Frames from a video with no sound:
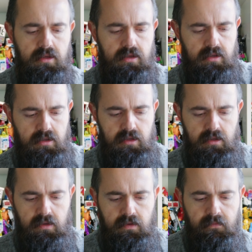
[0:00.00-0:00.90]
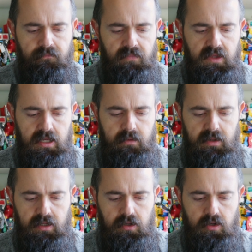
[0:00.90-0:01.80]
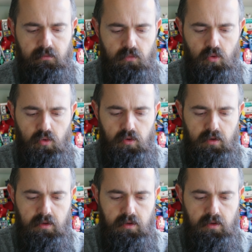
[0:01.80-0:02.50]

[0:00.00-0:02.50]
am kind of more